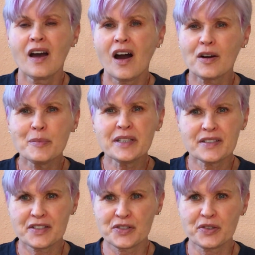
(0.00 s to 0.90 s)
Our
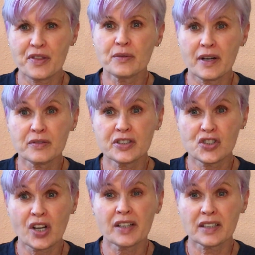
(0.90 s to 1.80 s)
minister, the Reverend
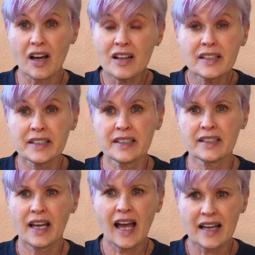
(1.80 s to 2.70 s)
John
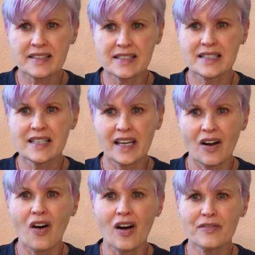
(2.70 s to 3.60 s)
Cullinan, has today
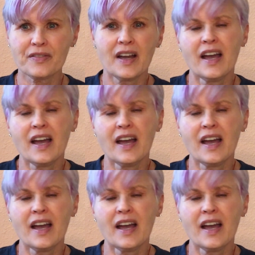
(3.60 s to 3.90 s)
off,